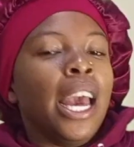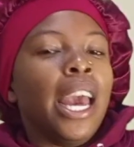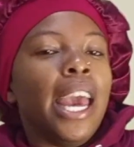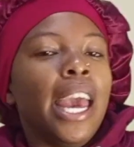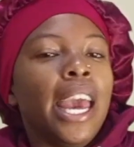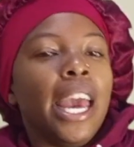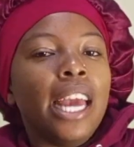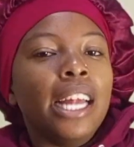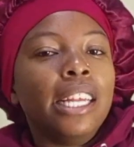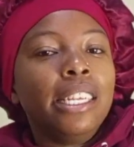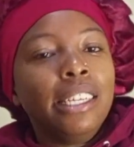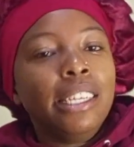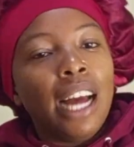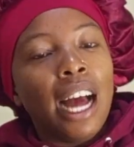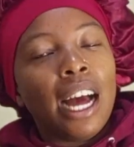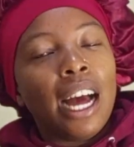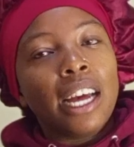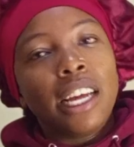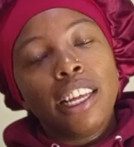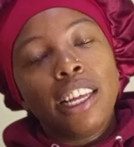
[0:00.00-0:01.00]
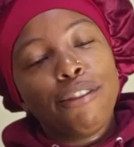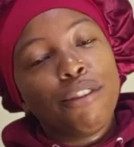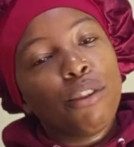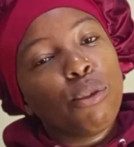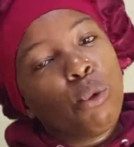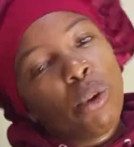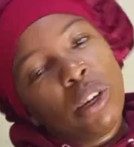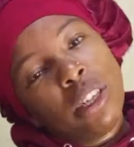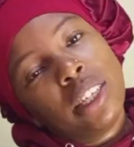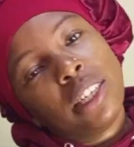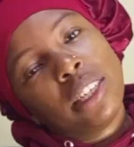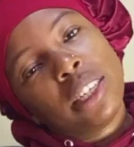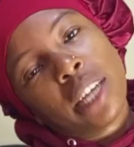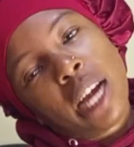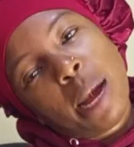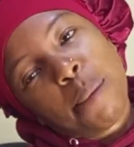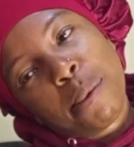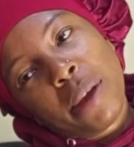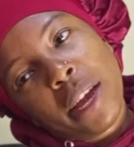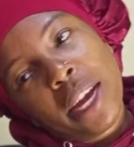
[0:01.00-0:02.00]
And yeah, if you want
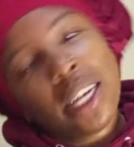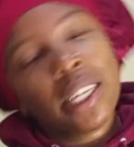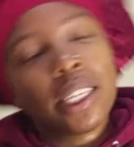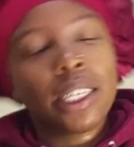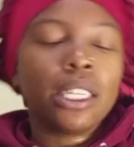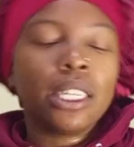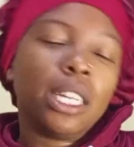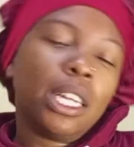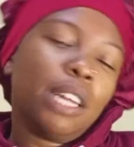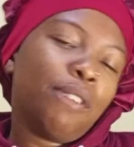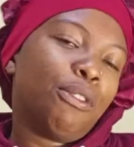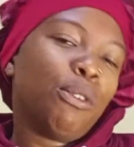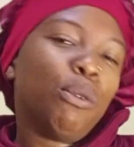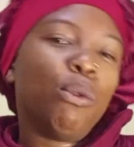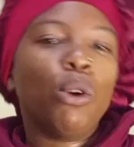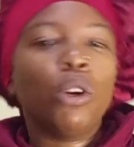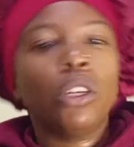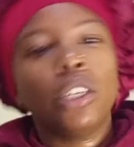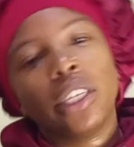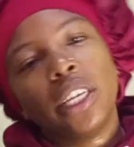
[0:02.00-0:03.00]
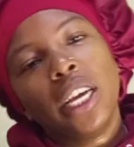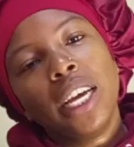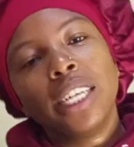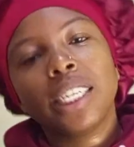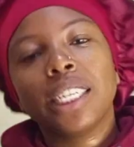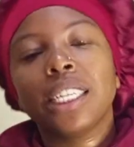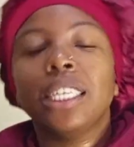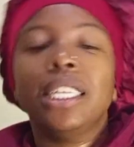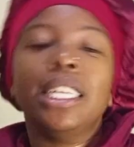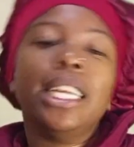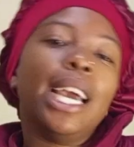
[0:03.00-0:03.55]
cupcakes, if you want cakes,